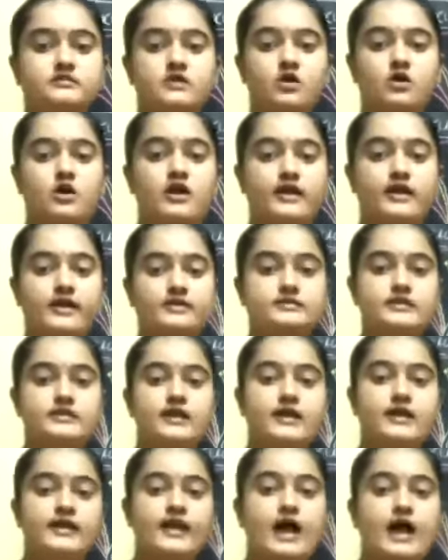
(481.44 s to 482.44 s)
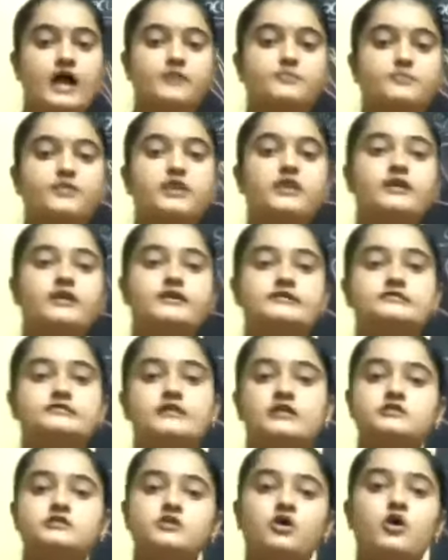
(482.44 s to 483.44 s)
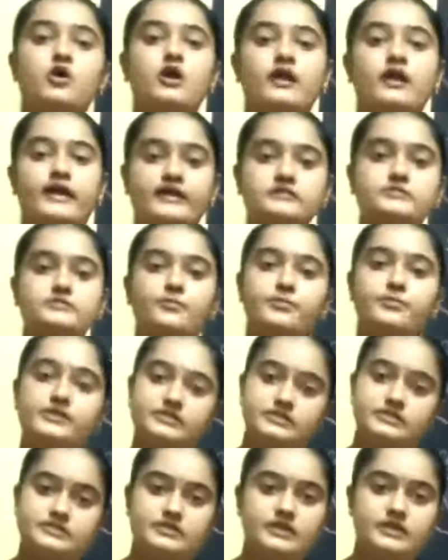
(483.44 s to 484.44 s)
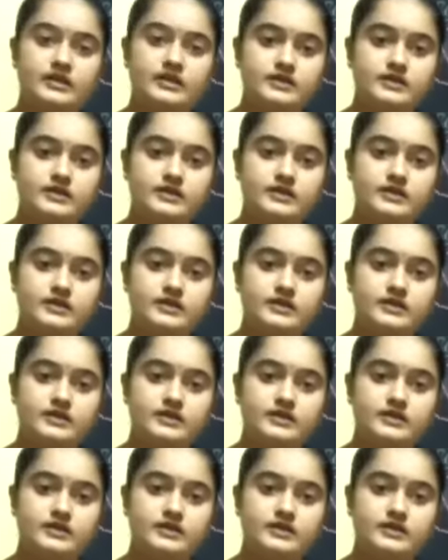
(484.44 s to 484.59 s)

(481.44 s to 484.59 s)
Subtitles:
called as carpel. It is also called as pistil.